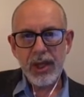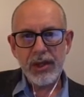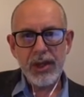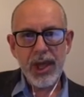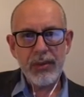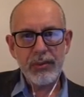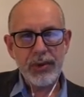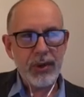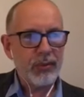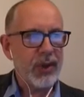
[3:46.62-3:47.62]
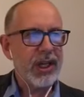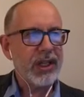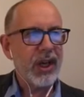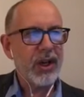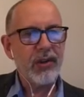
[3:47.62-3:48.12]
that really
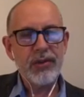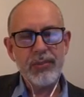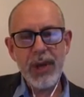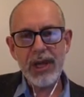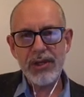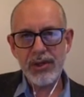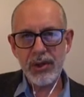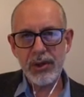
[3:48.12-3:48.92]
kind of depends on